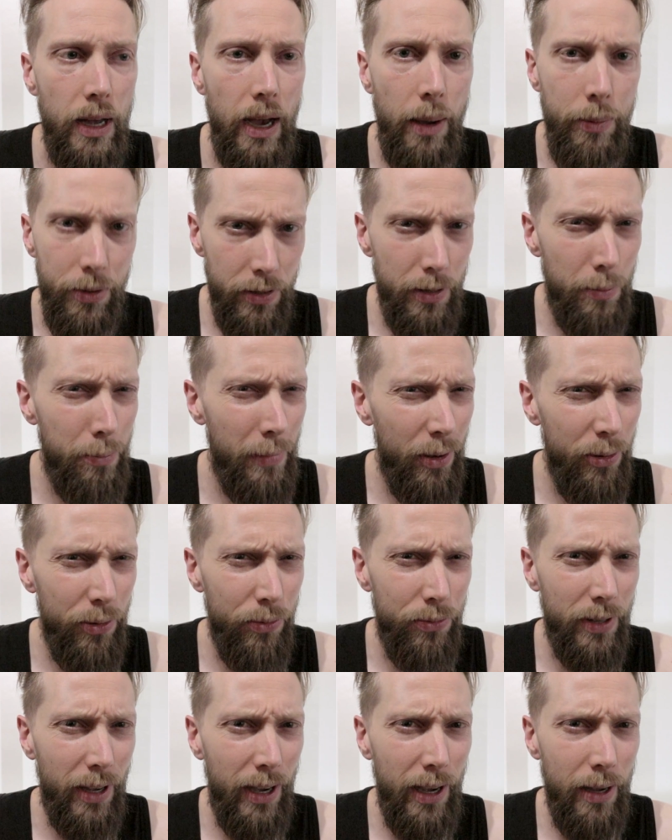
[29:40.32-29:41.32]
I mean, the amount
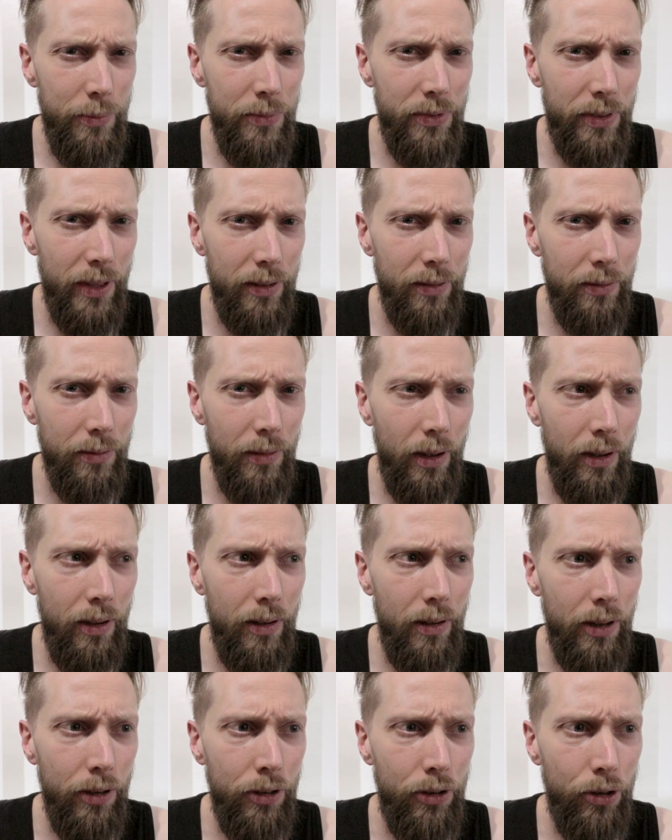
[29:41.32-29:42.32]
of times that uh,
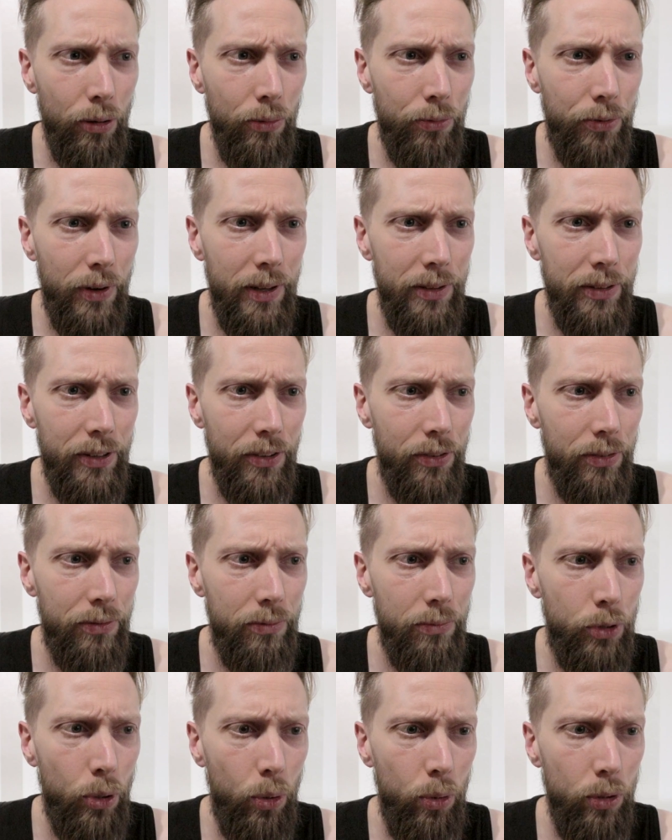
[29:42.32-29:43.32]
a girlfriend has
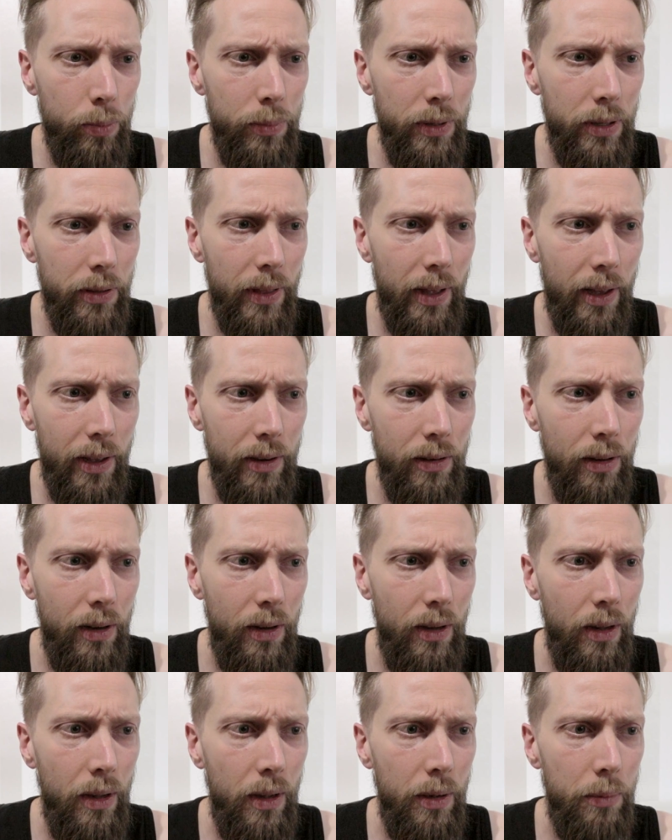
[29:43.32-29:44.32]
told me that,
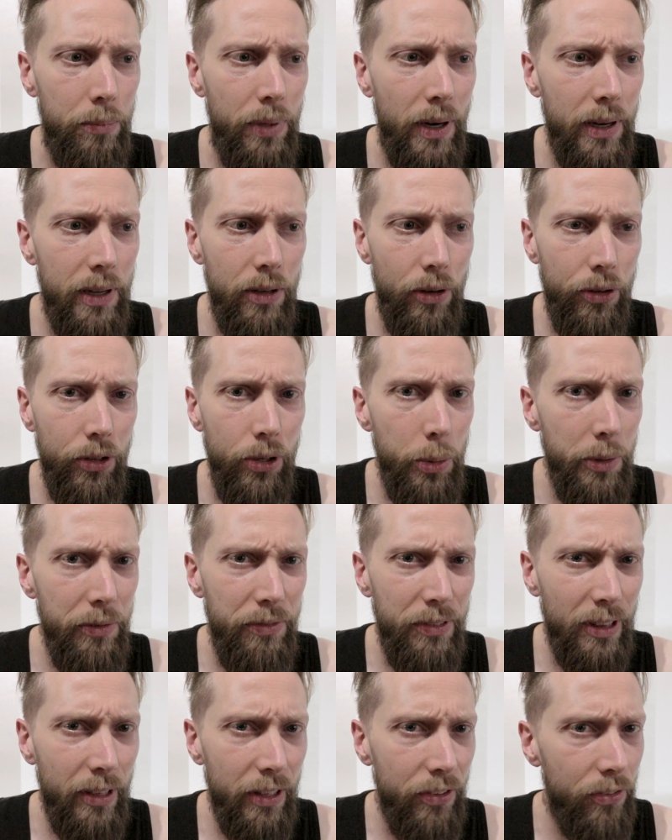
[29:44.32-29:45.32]
Breki, are you
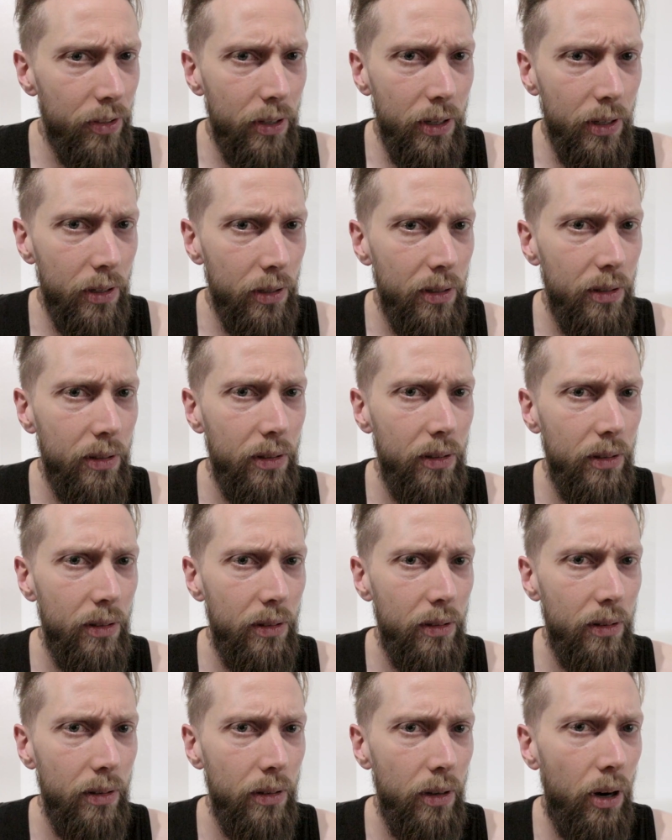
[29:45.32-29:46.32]
even listening?
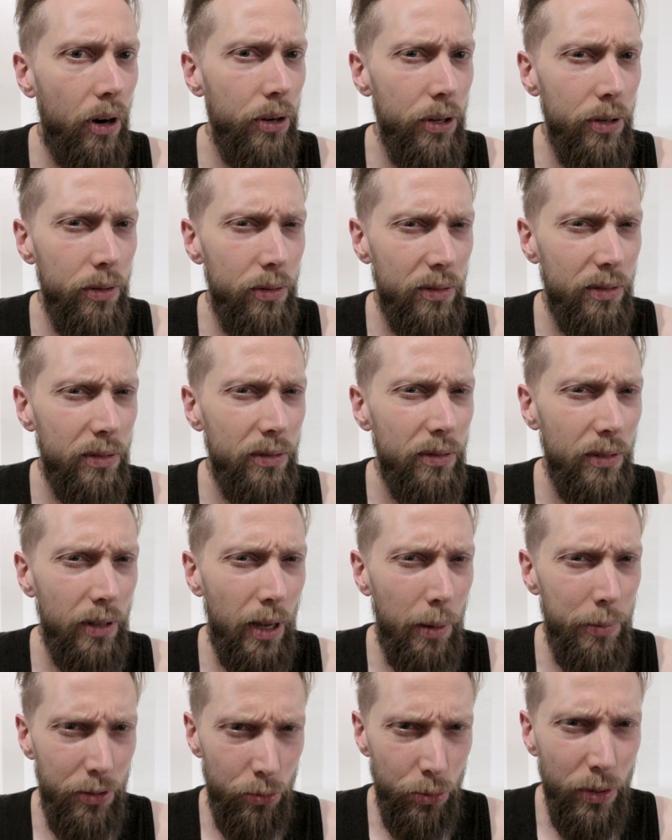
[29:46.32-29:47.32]
Are you? I
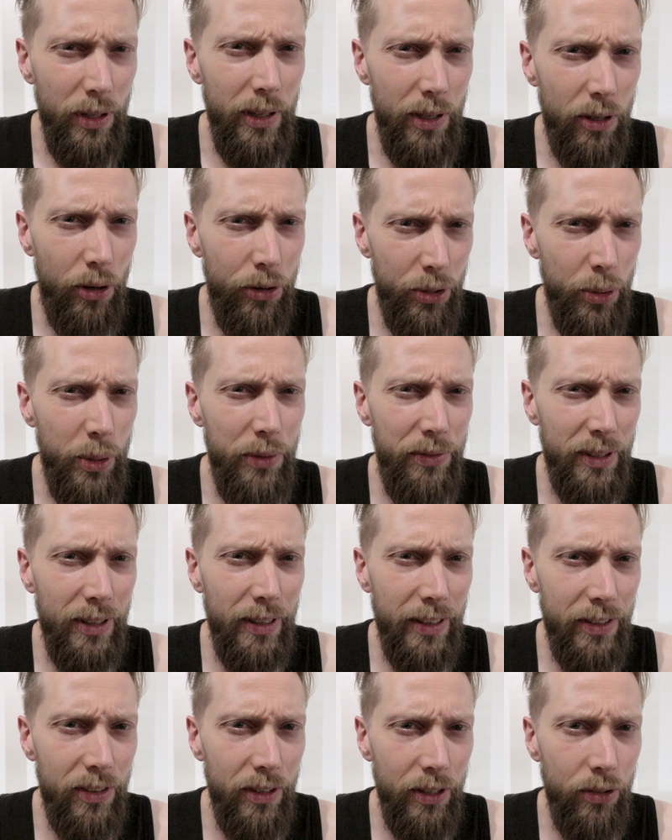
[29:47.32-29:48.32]
mean, really, are you even
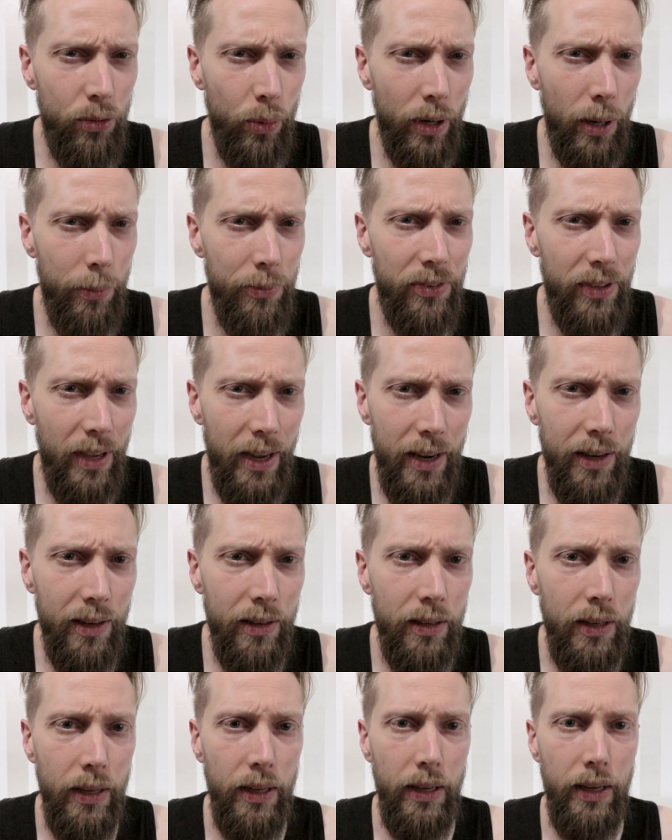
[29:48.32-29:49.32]
listening to what I'm
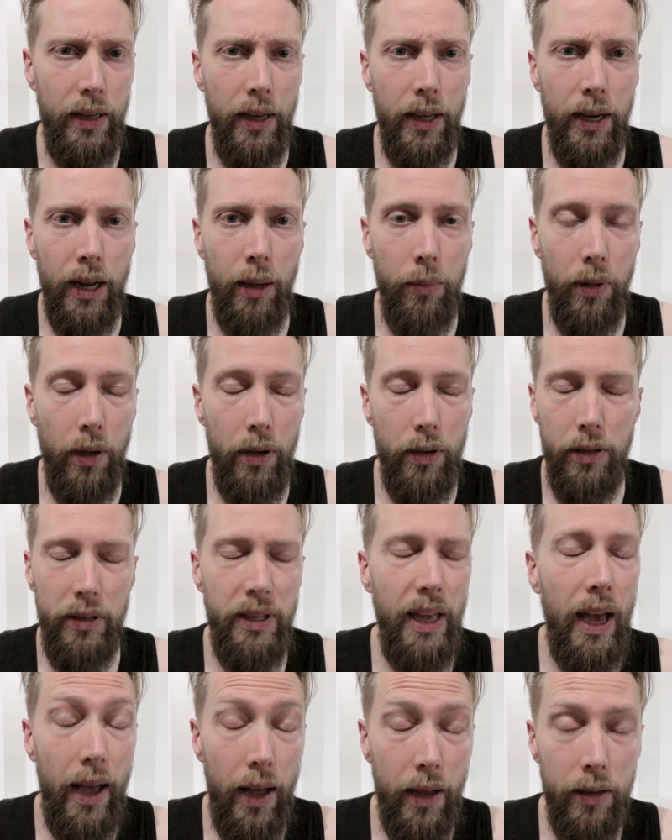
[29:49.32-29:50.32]
saying? And I'm like,
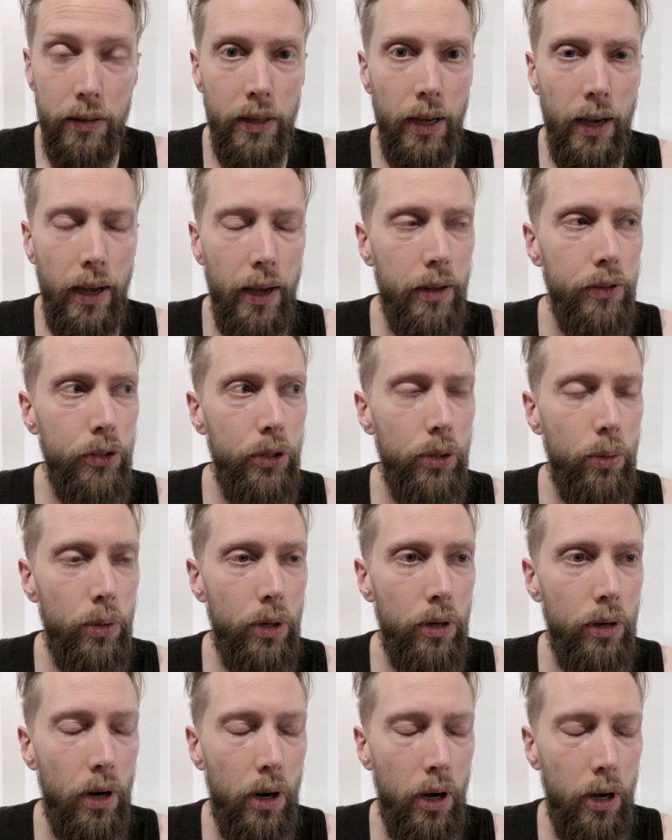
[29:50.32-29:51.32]
yeah, yeah, you
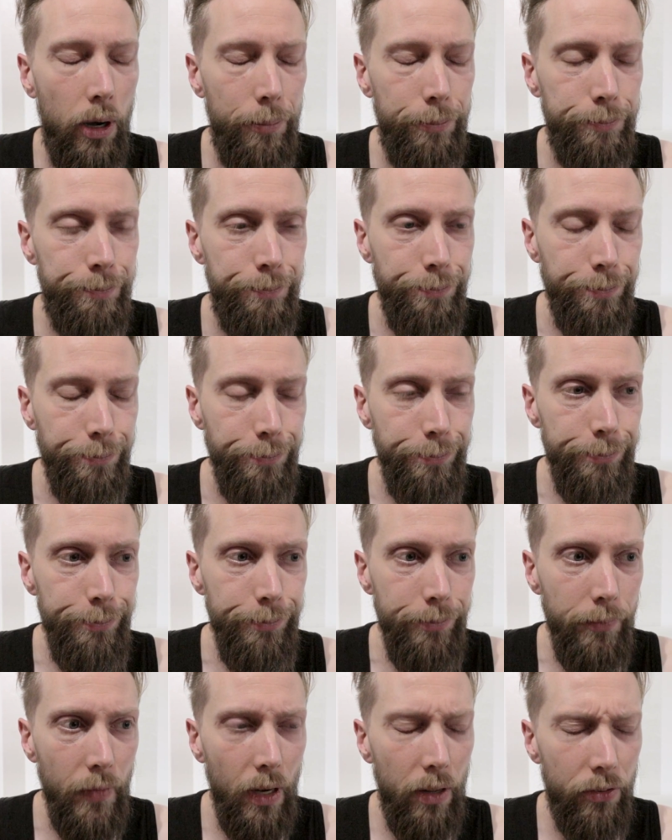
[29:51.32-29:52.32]
were um,
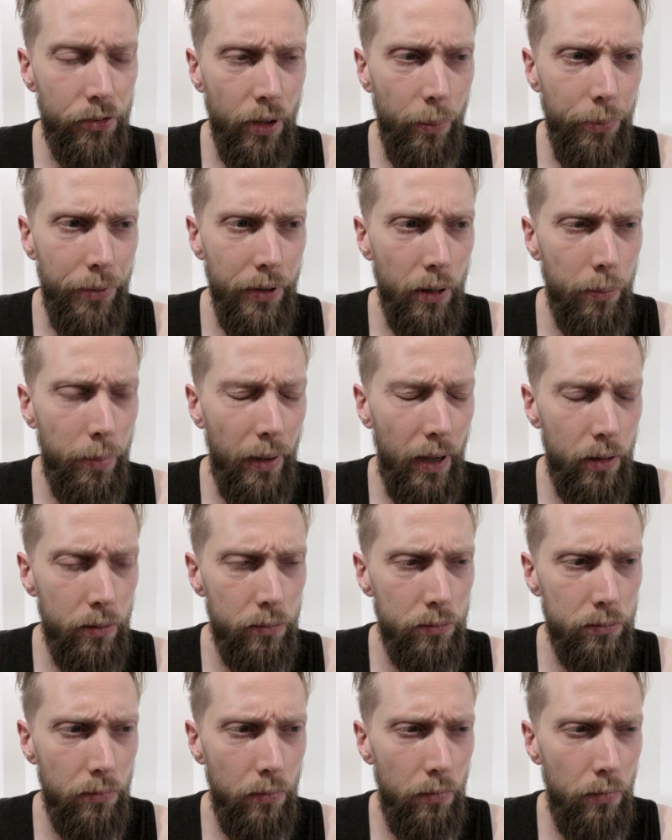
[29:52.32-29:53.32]
something
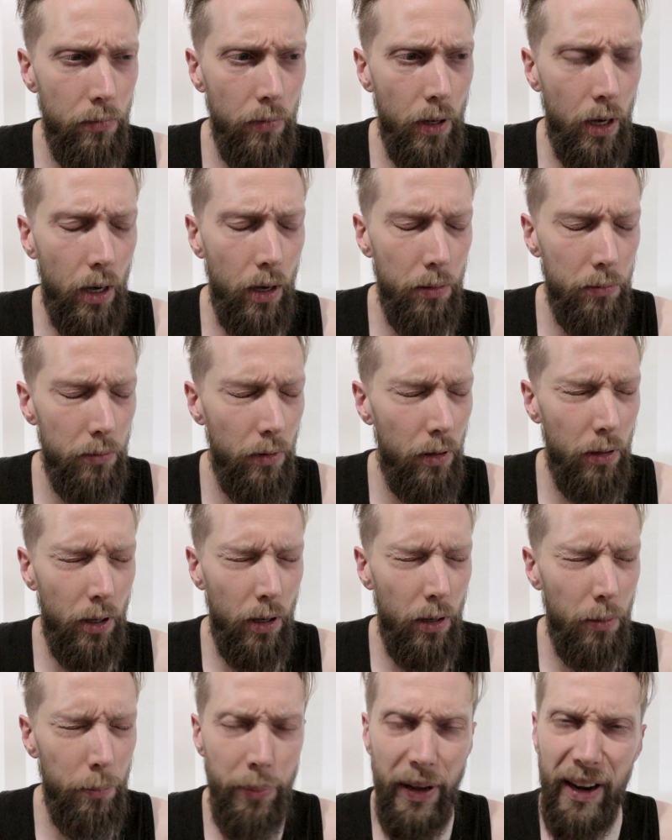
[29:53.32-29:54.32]
about uh,
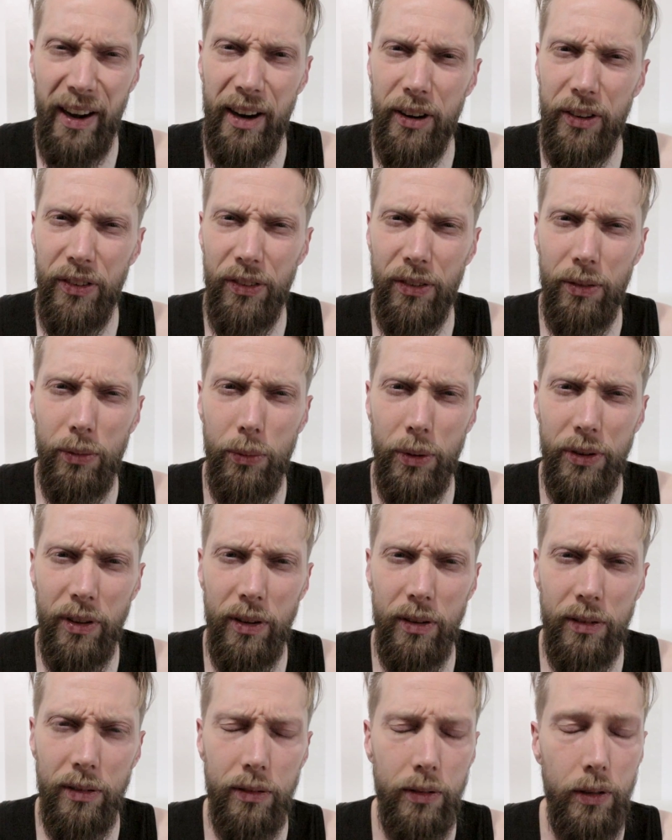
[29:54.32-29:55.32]
uh, bears, was
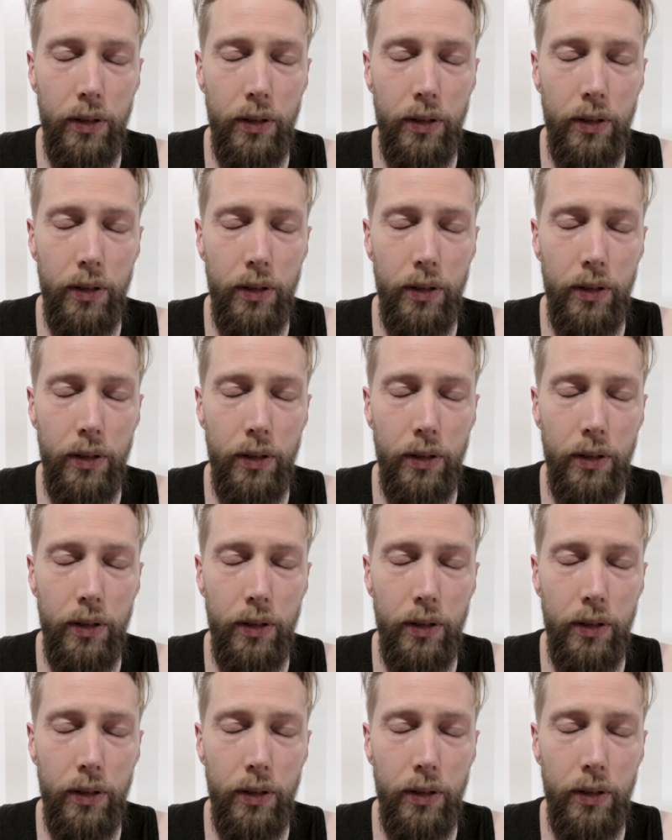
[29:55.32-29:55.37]
it?